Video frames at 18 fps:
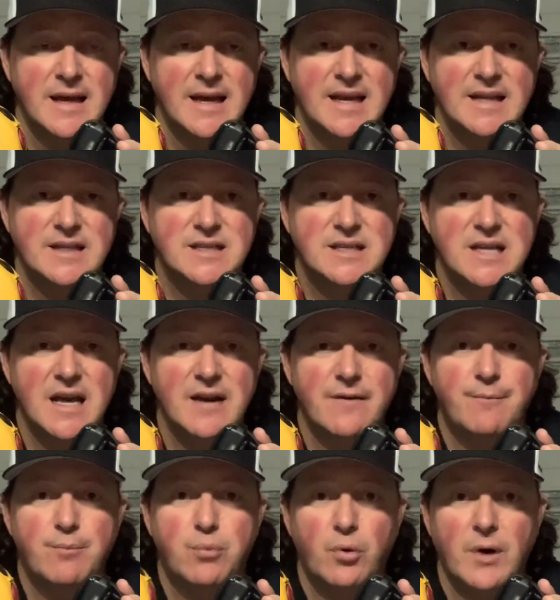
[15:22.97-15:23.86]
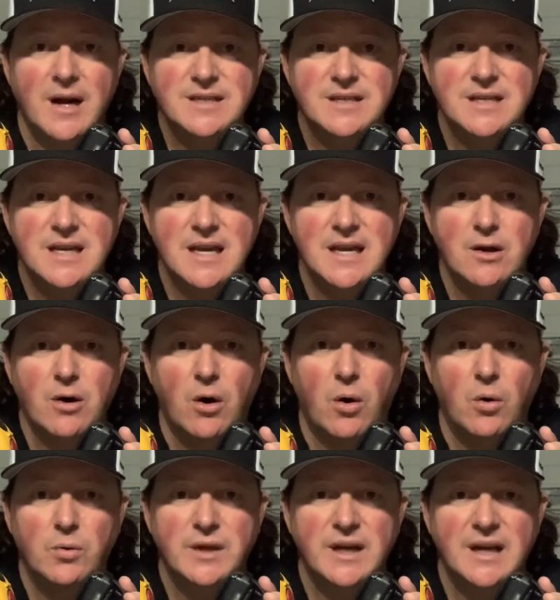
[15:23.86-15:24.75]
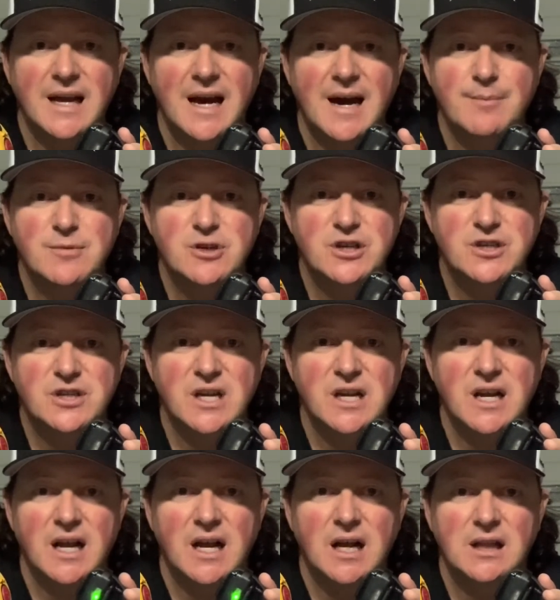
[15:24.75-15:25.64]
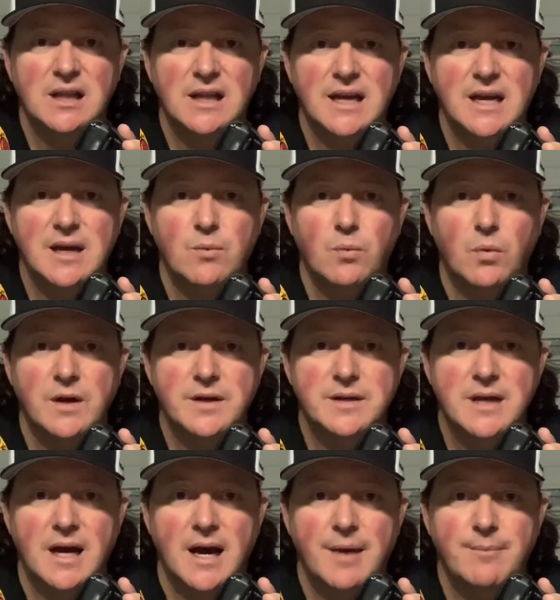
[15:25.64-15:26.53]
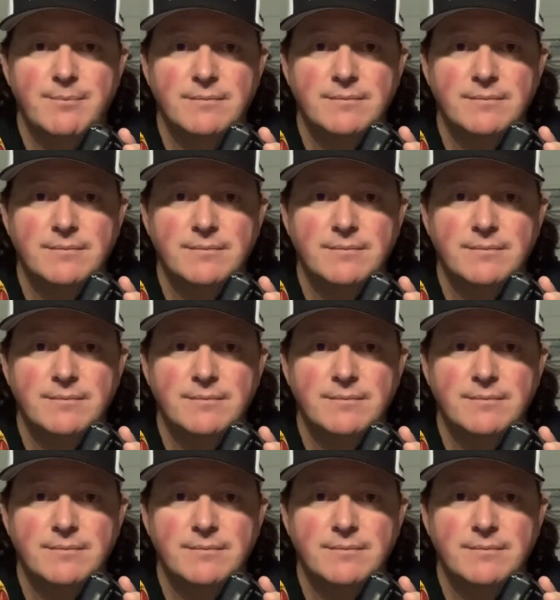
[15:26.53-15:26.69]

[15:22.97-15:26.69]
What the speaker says: instead of pressing and holding, I'm just going to click it one time.